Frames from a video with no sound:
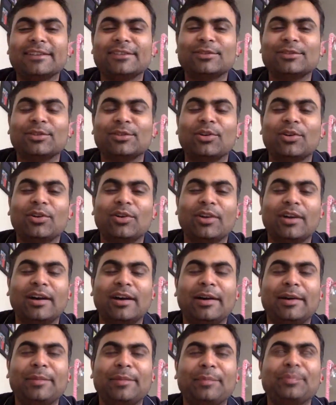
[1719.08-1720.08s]

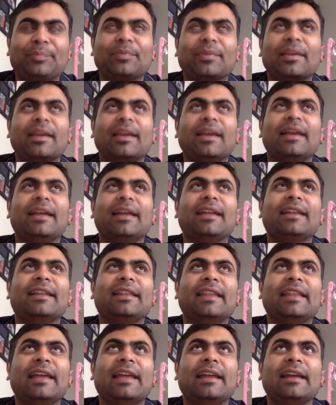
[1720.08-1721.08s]
so
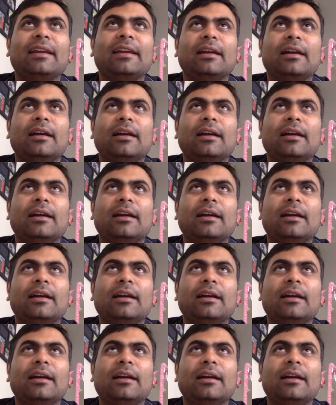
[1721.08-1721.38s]
then